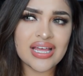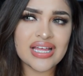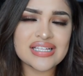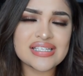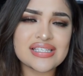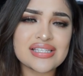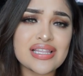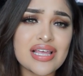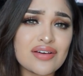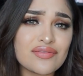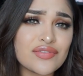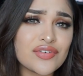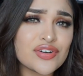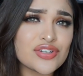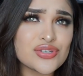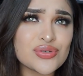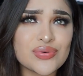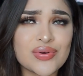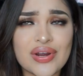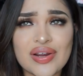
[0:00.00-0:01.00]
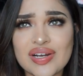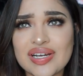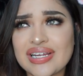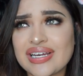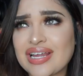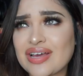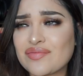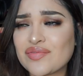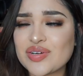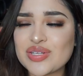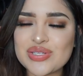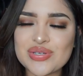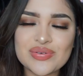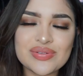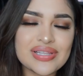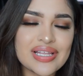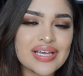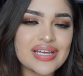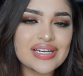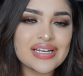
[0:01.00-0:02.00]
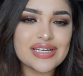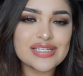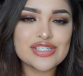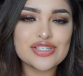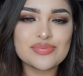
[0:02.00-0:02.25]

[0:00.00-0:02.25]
It's never too early, never too late